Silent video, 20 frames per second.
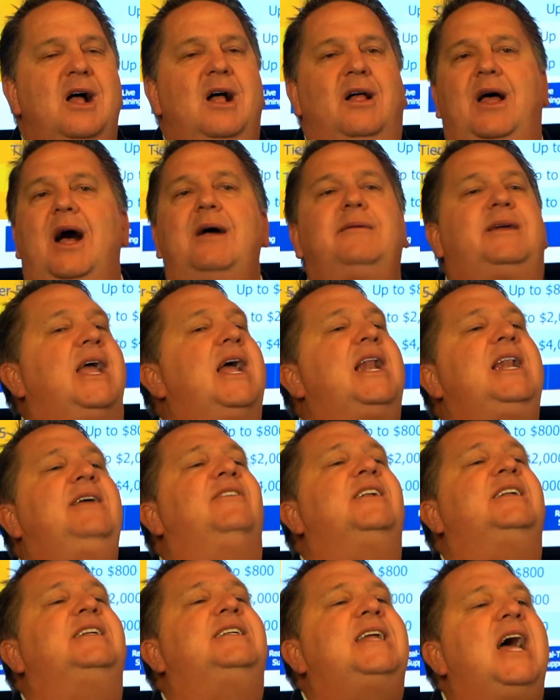I can't
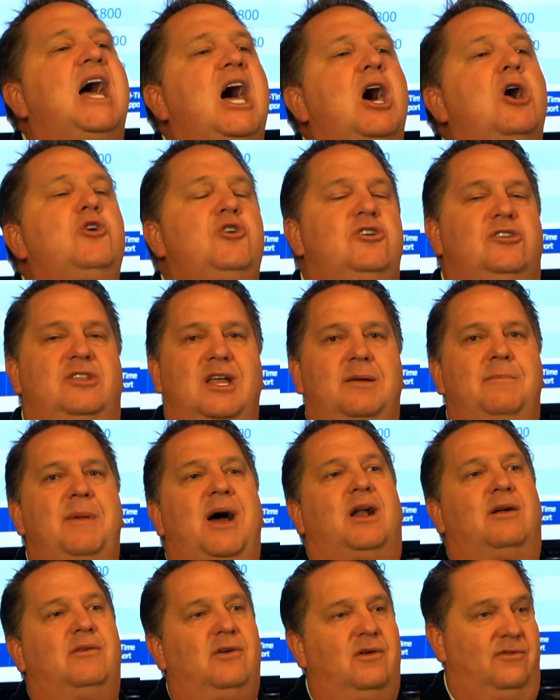even tell you the
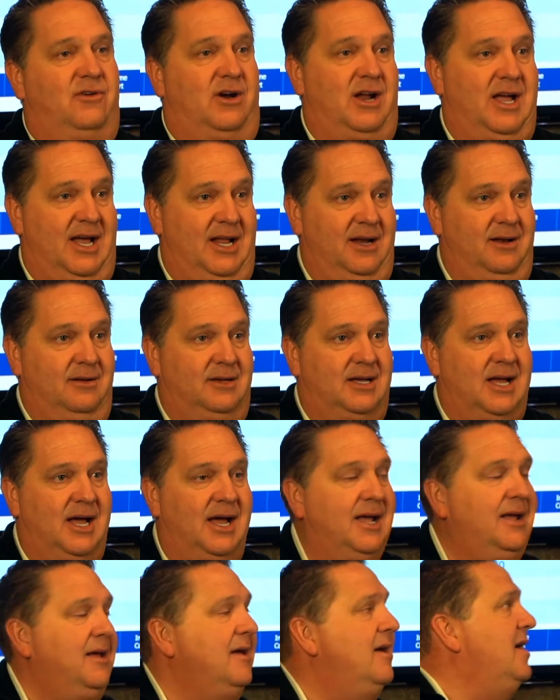amount of overhead,
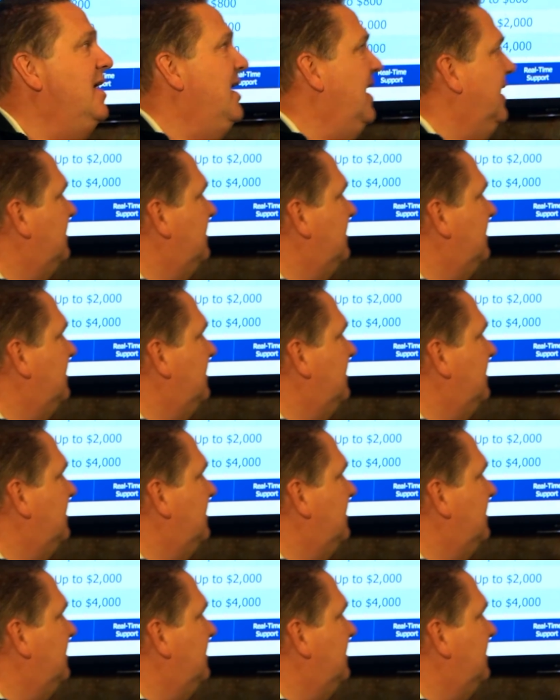okay? And